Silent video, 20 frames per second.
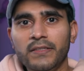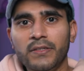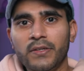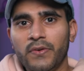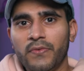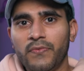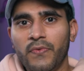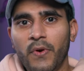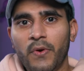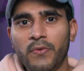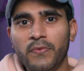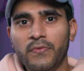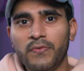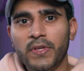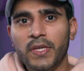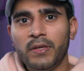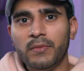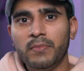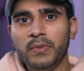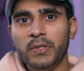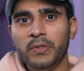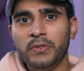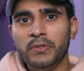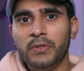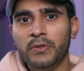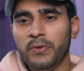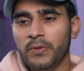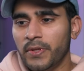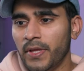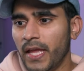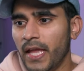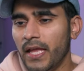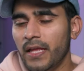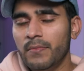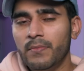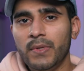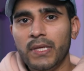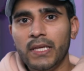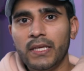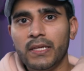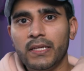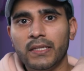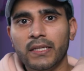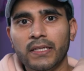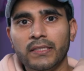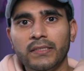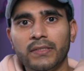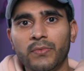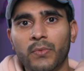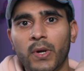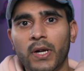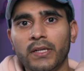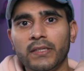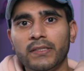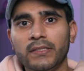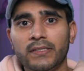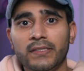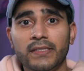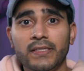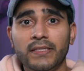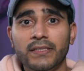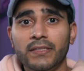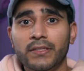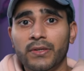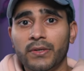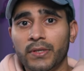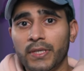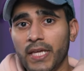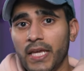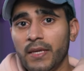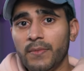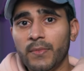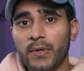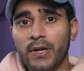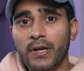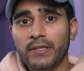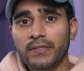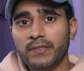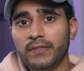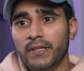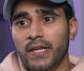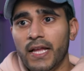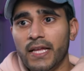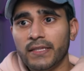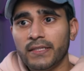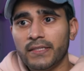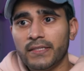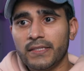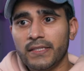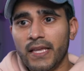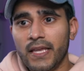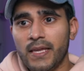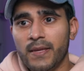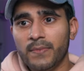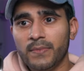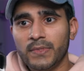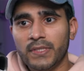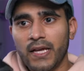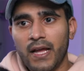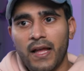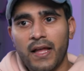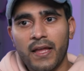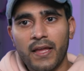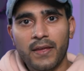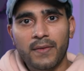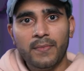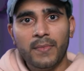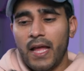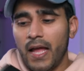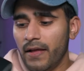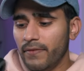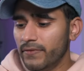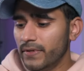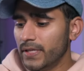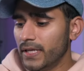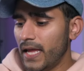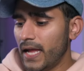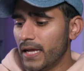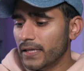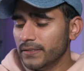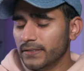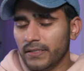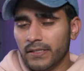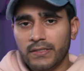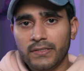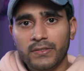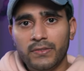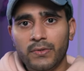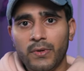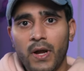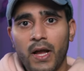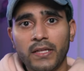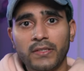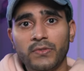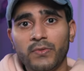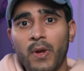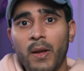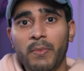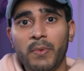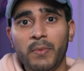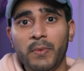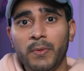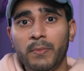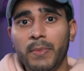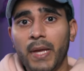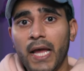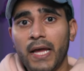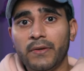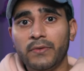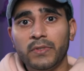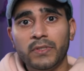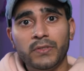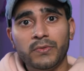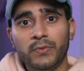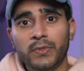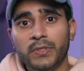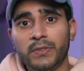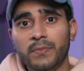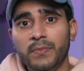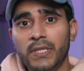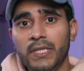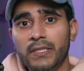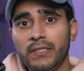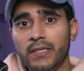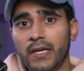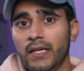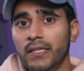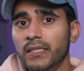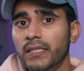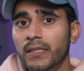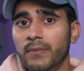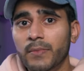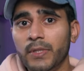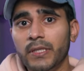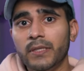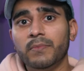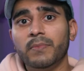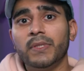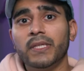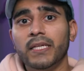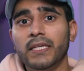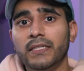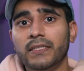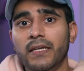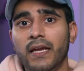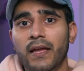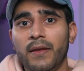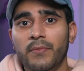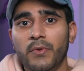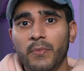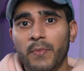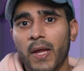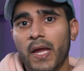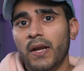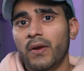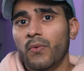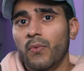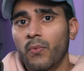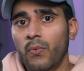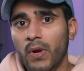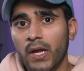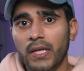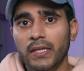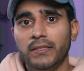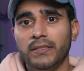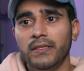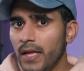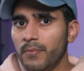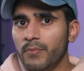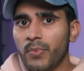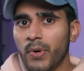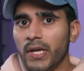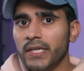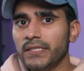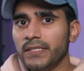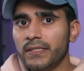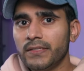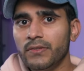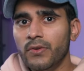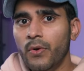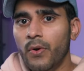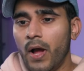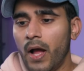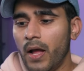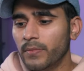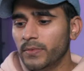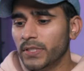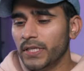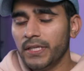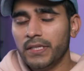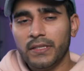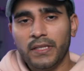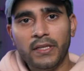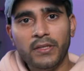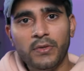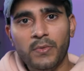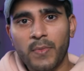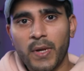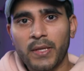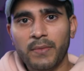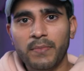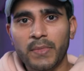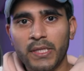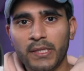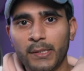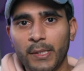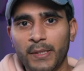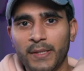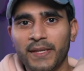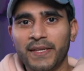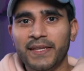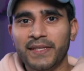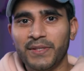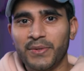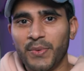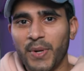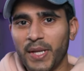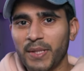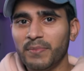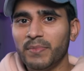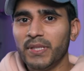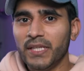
to your phone via Bluetooth and being connected wirelessly to your game console at the same time, having access to hot swappable batteries which means unlimited playtime no matter what, and price is no object, then you might be looking in the right